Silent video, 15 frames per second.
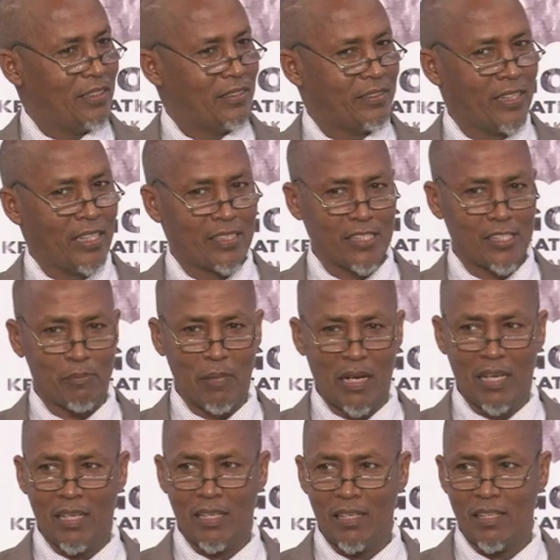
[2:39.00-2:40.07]
This is
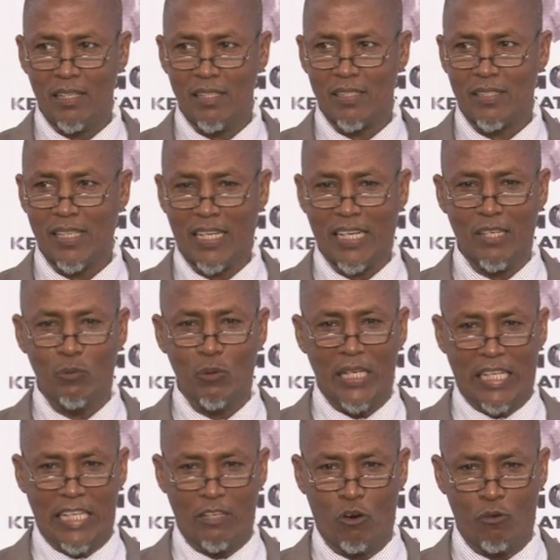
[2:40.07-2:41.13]
my second
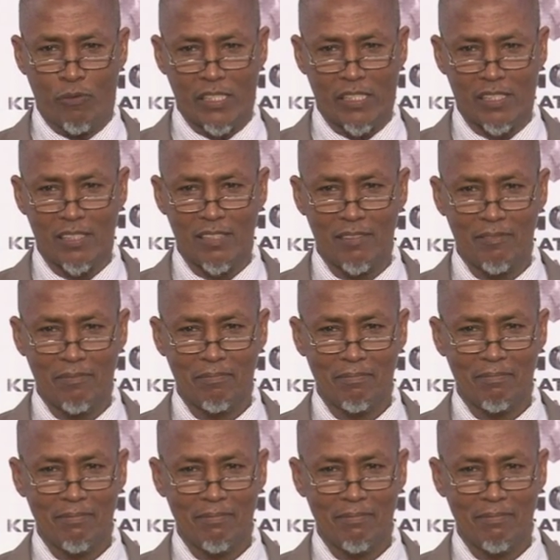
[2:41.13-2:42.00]
week in office.